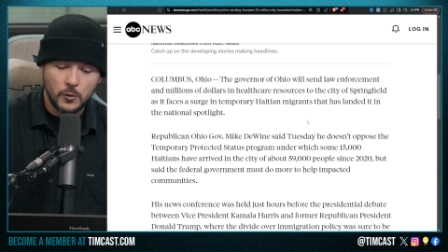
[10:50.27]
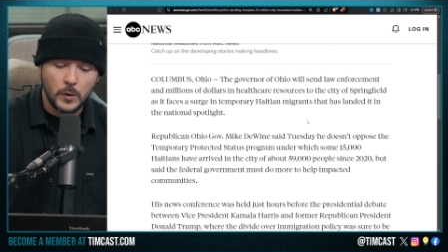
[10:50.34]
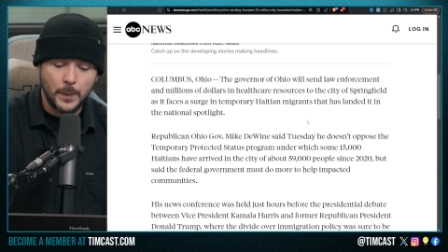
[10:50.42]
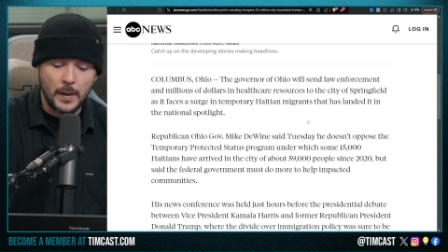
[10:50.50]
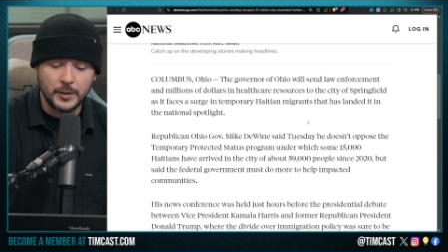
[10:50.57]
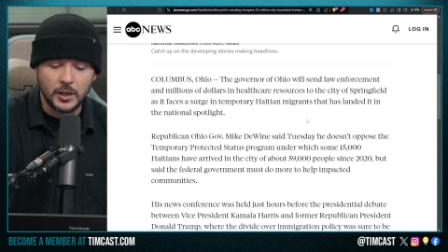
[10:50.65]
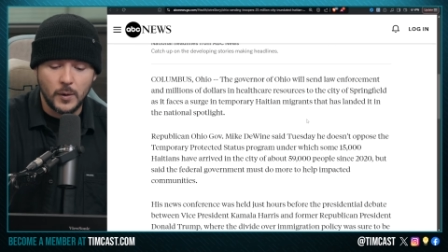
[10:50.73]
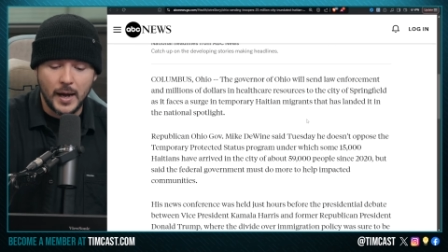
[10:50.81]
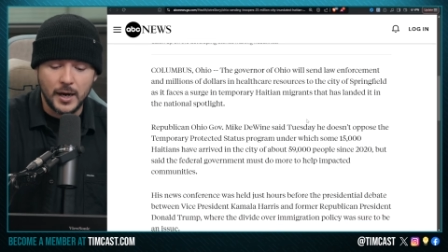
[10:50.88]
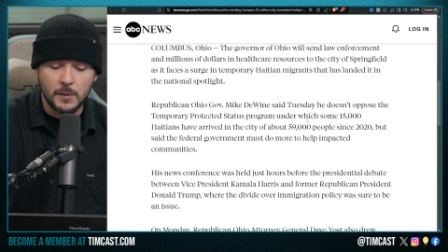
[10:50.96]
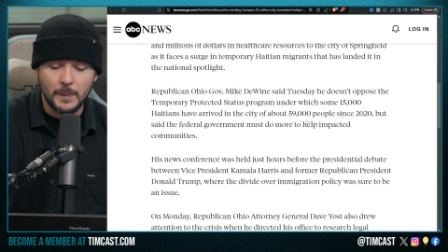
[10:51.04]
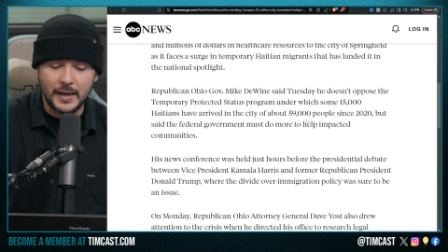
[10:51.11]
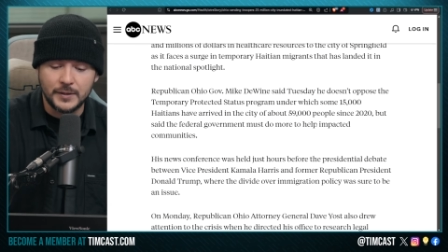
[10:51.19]
Republican
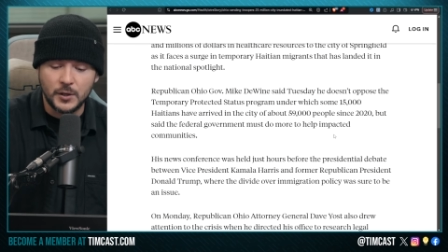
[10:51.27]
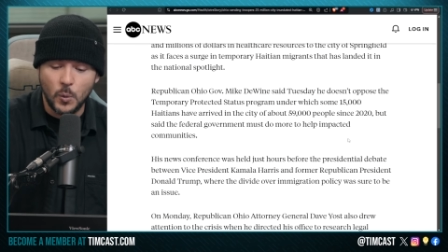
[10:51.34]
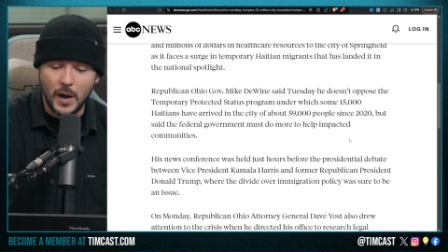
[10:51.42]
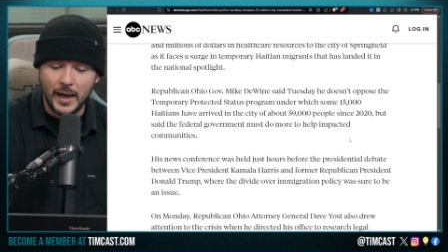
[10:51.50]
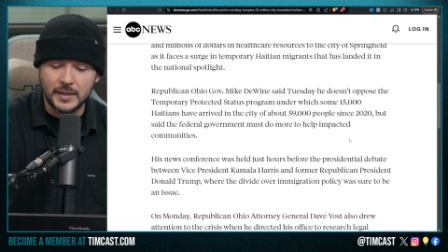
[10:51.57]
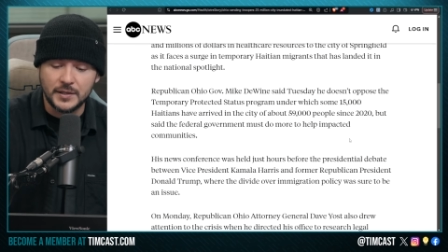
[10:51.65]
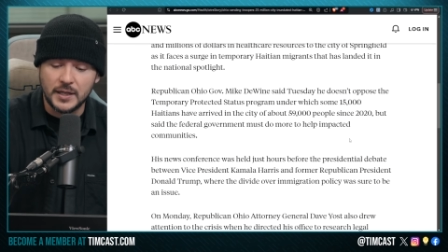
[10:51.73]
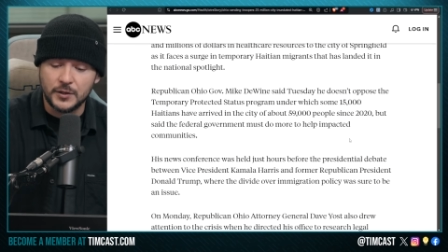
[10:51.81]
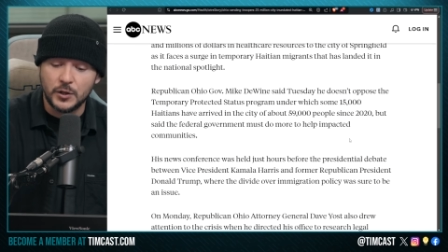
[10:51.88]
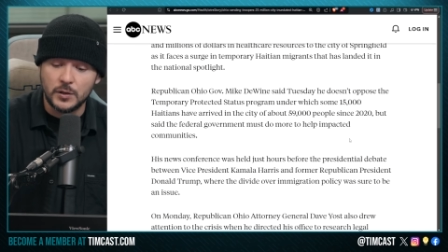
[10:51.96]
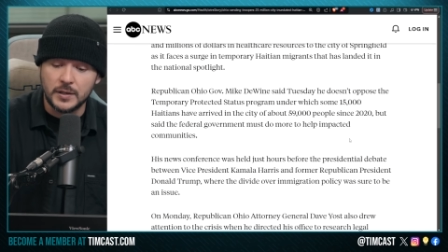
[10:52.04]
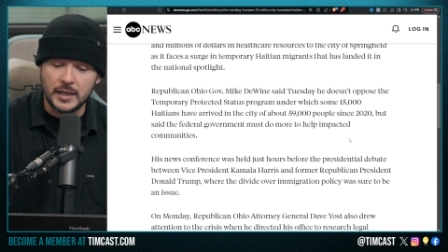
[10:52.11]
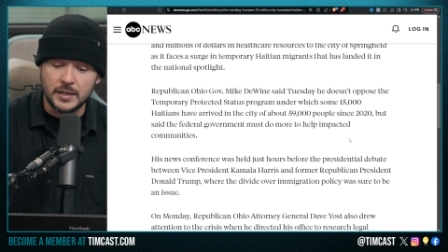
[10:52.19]
Ohio Mike DeWine said
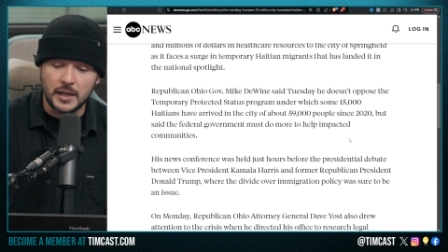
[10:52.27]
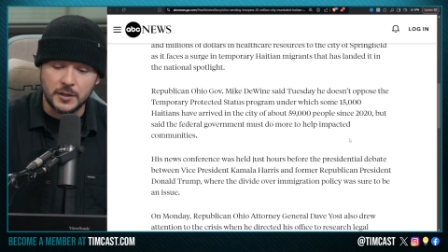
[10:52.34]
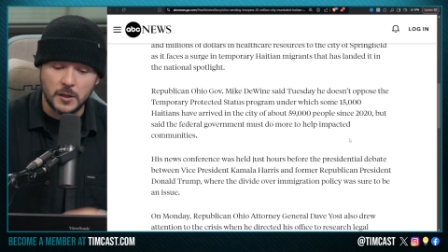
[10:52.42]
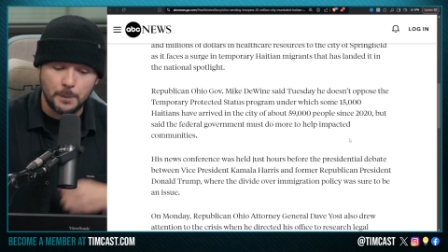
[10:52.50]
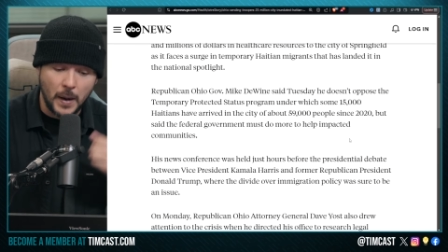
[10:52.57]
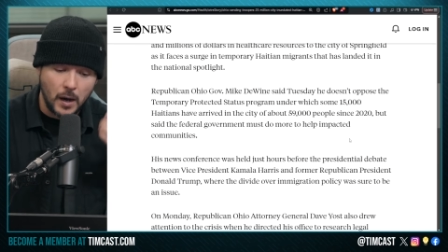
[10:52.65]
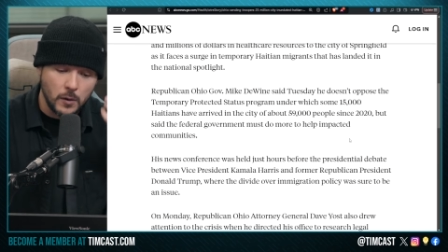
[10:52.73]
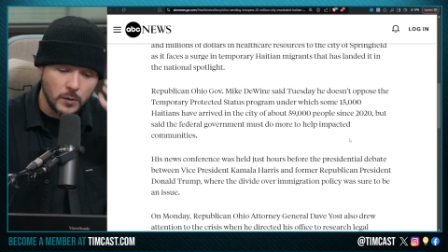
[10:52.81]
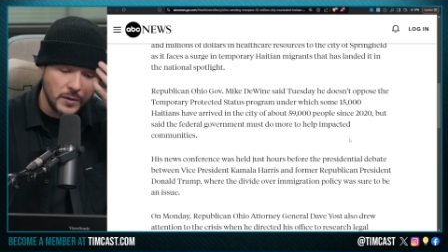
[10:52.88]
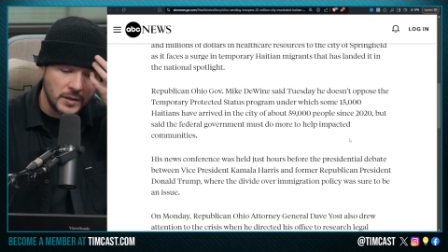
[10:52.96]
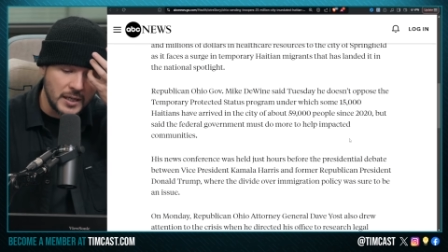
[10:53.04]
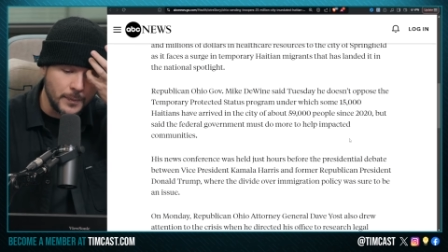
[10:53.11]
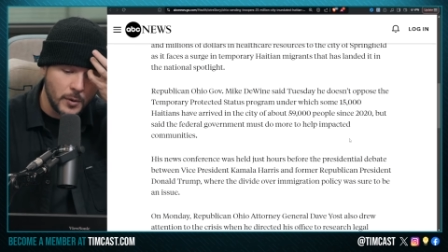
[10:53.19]
Tuesday he doesn't oppose
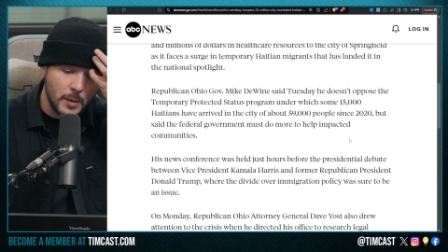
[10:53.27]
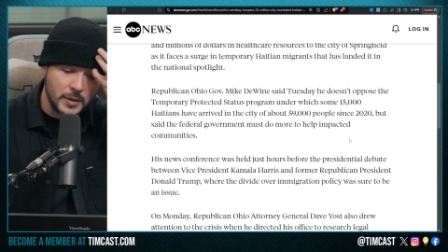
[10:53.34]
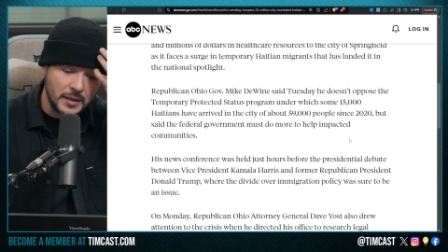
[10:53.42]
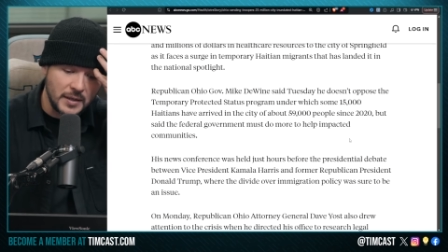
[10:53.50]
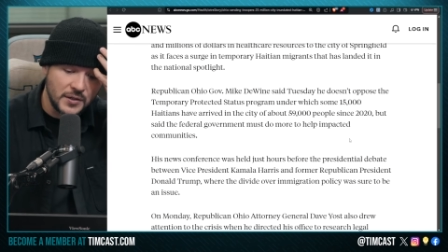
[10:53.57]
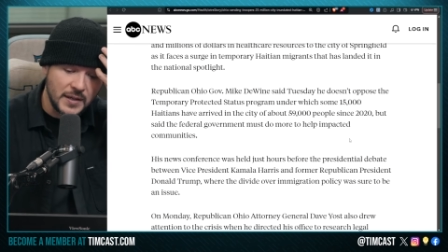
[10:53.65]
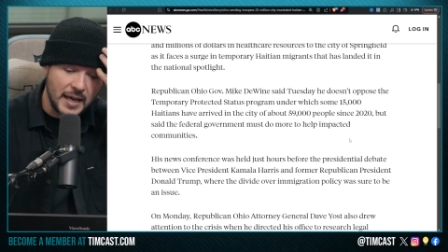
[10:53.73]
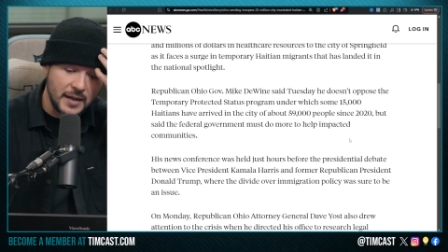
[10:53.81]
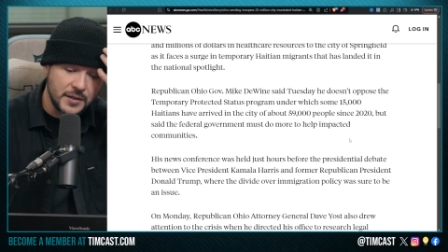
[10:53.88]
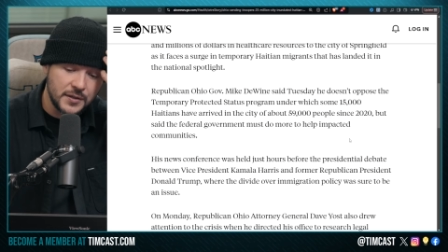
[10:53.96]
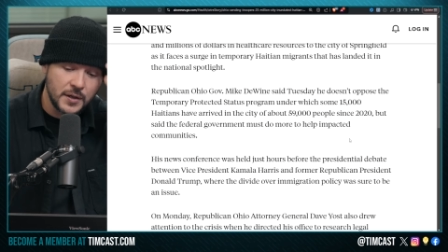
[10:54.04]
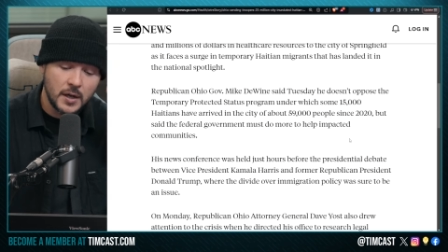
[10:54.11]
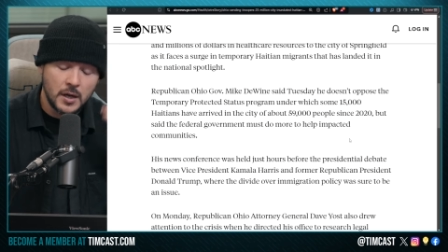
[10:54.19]
the temporary protected
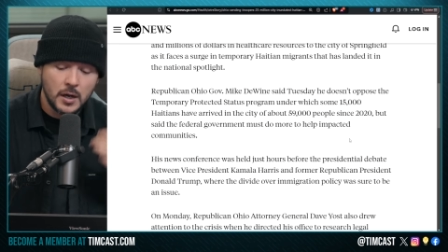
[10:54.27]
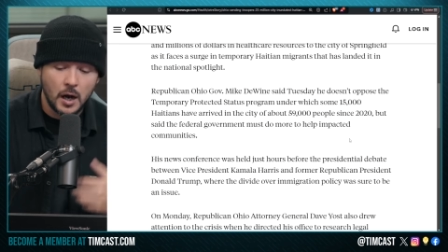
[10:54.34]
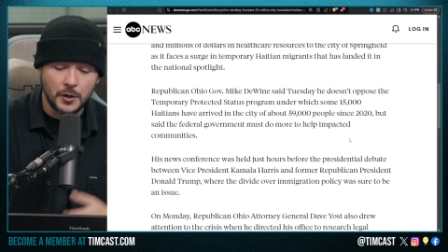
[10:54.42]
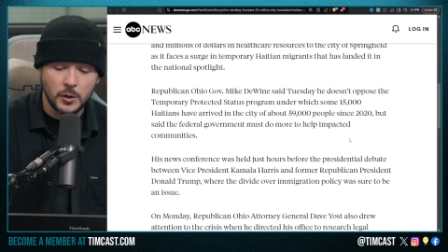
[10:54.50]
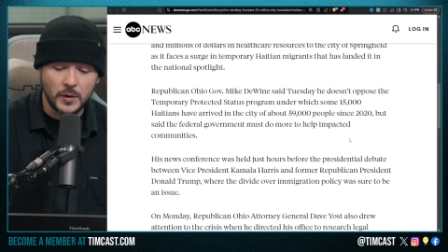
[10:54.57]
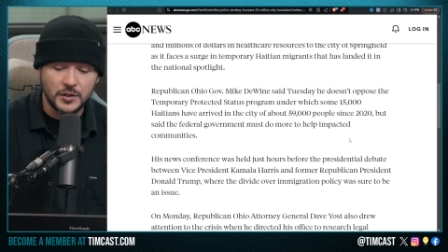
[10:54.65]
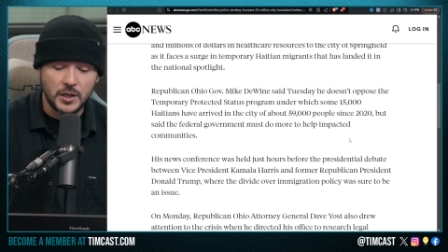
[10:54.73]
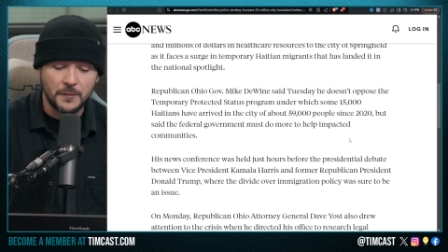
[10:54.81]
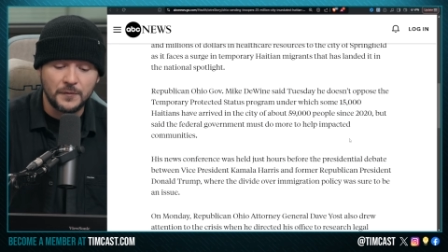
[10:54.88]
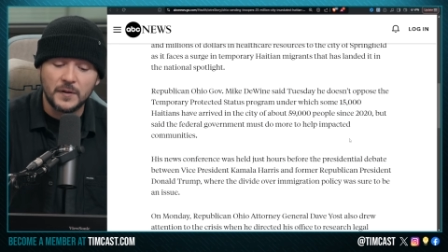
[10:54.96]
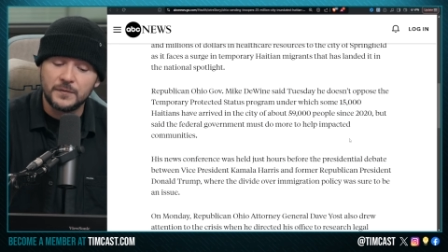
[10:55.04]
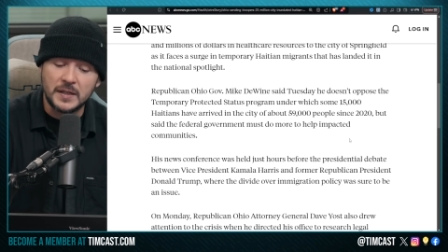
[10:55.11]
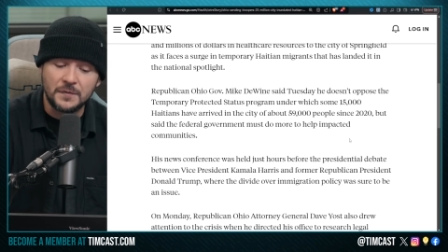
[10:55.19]
status under which some
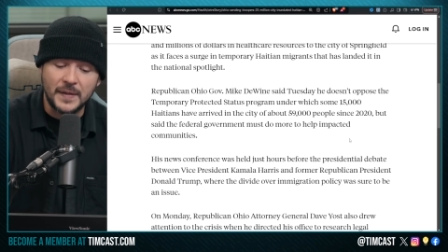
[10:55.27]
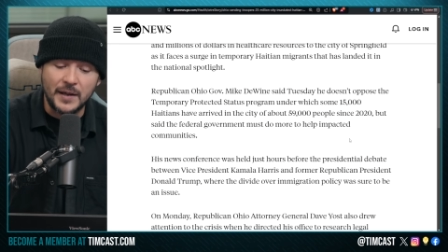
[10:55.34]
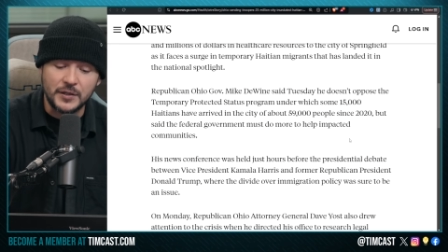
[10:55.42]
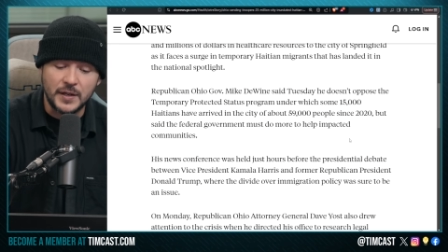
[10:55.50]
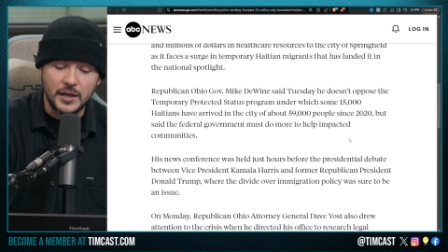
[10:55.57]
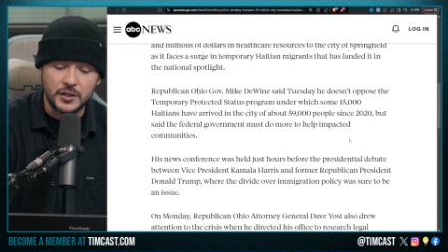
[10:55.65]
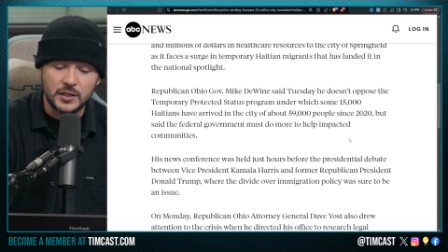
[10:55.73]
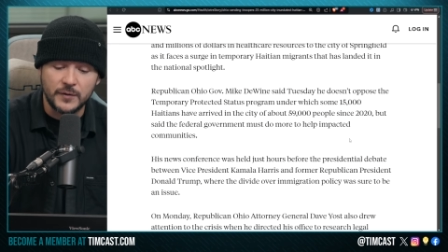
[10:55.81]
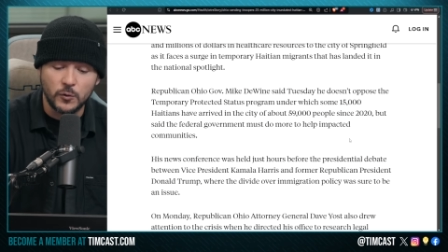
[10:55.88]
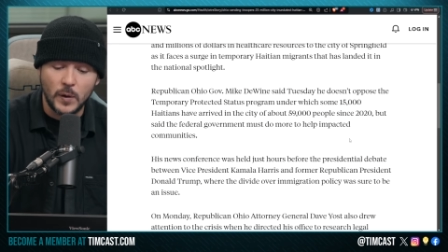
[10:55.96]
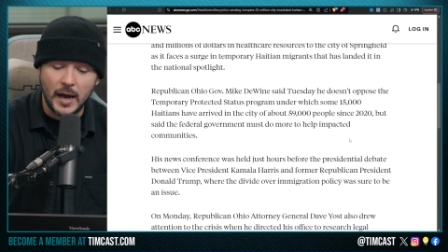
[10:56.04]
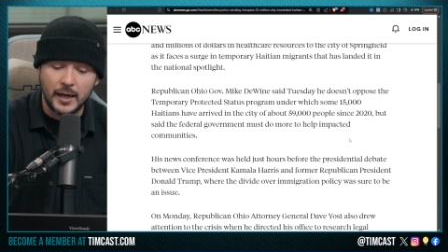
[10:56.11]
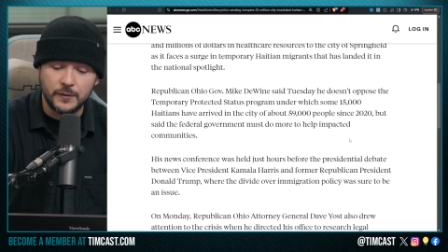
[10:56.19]
15,000 Haitians have
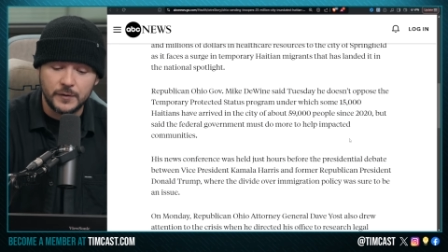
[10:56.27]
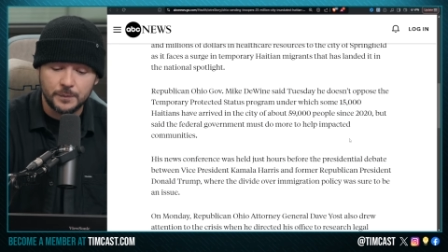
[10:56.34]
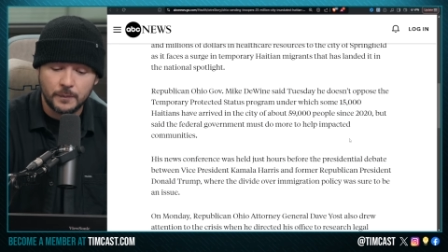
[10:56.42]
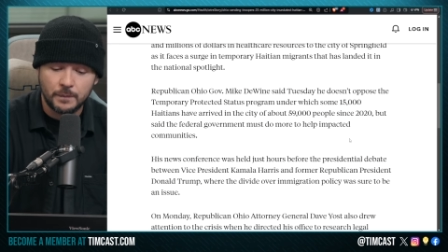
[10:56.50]
arrived